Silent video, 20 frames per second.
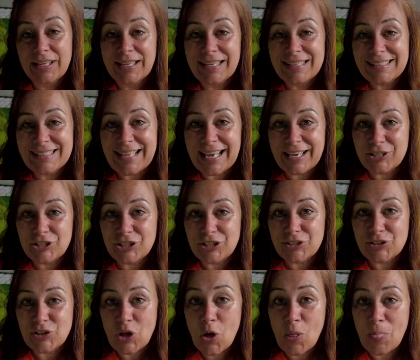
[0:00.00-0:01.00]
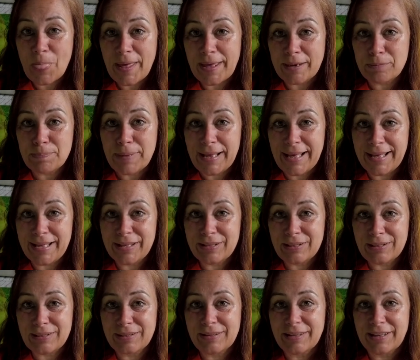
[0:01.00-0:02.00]
sections on that
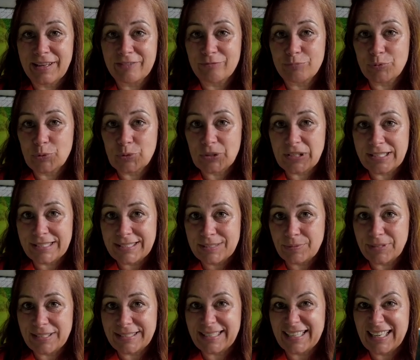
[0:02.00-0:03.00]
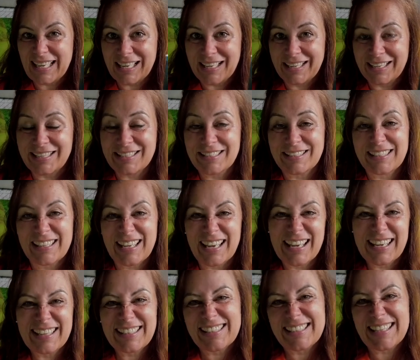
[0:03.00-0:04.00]
path, I brought this one as a guide.
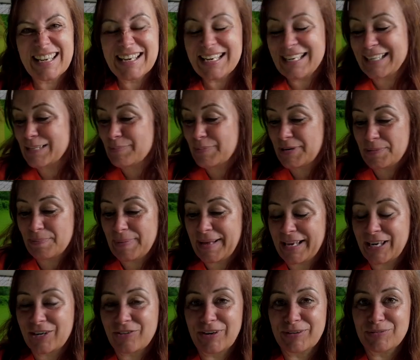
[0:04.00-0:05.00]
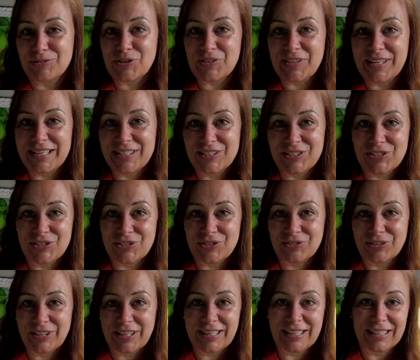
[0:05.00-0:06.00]
It's a little bit of background on the
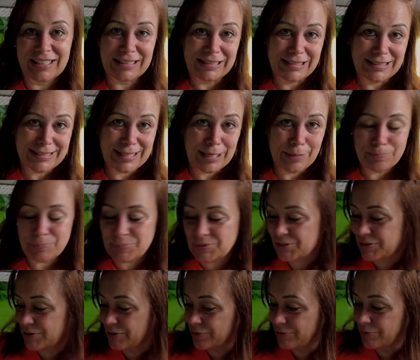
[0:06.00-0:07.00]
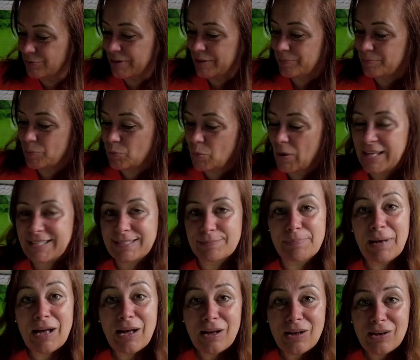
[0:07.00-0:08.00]
history and little tips of where to
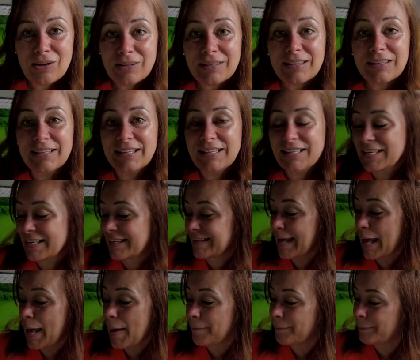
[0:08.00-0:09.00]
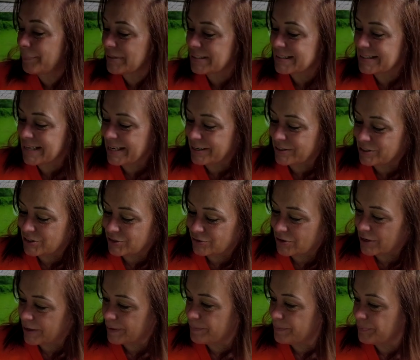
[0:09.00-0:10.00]
park, camp,
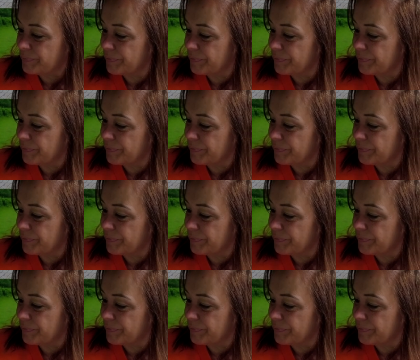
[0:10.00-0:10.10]
etc.